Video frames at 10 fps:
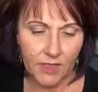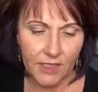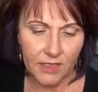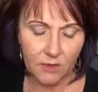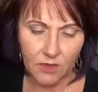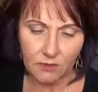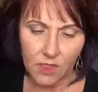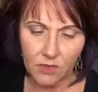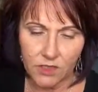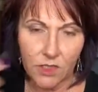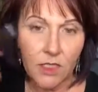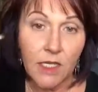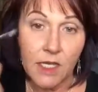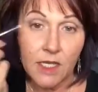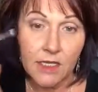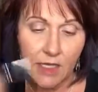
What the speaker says: and that's going to be mostly in